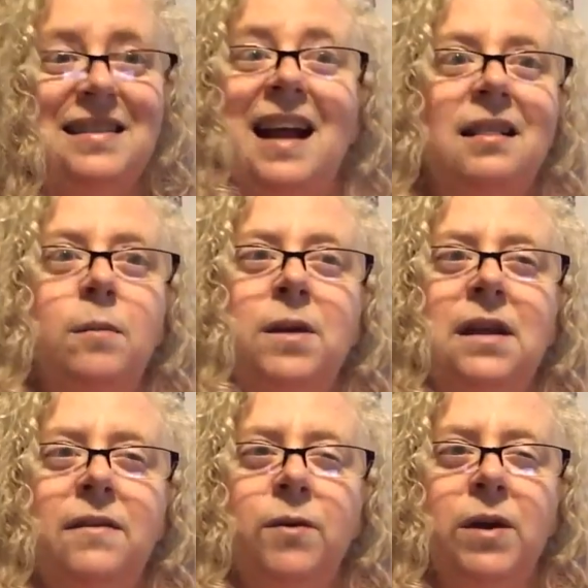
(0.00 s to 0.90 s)
Ernest
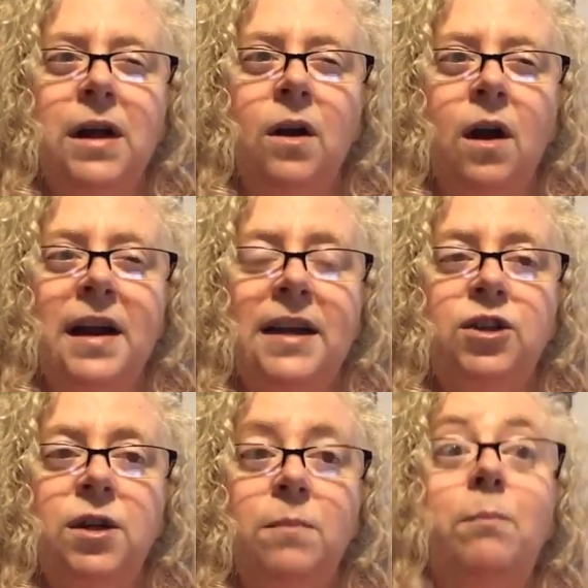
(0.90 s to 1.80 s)
doesn't exactly believe
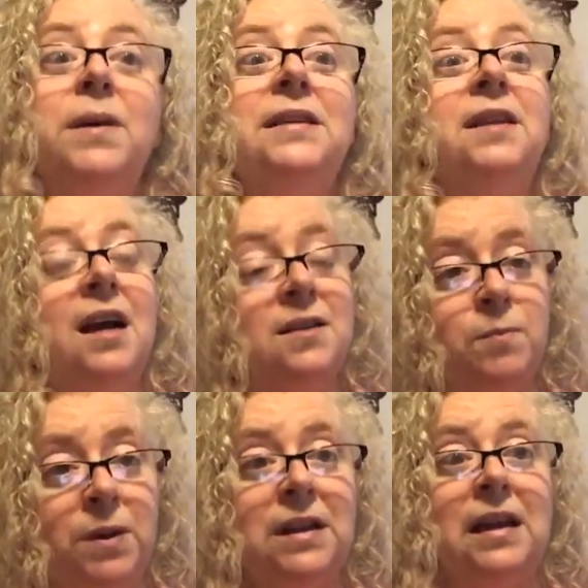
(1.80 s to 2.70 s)
in
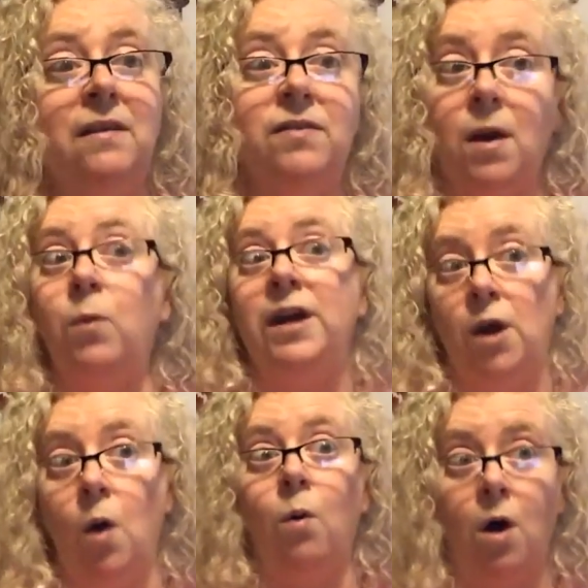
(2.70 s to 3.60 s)
reincarnation, but does
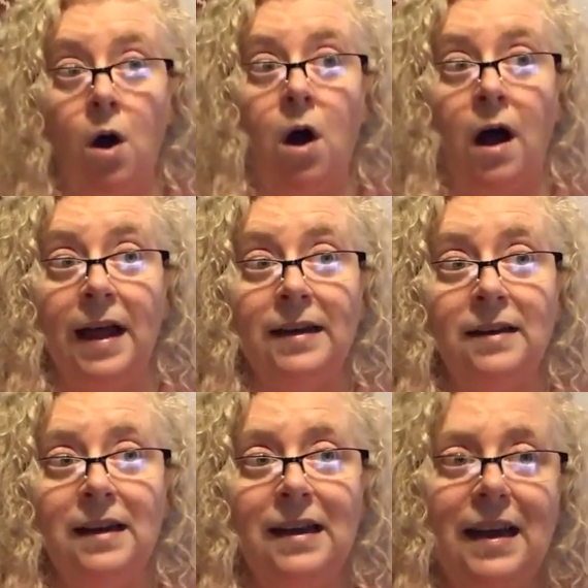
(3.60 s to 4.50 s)
believe that we
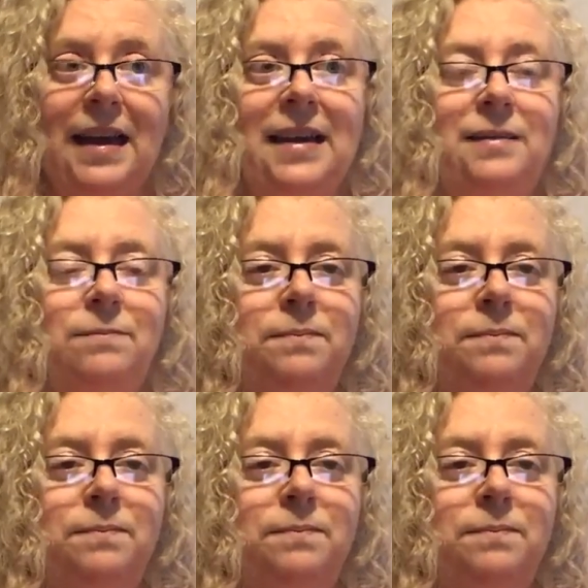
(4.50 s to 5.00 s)
go on.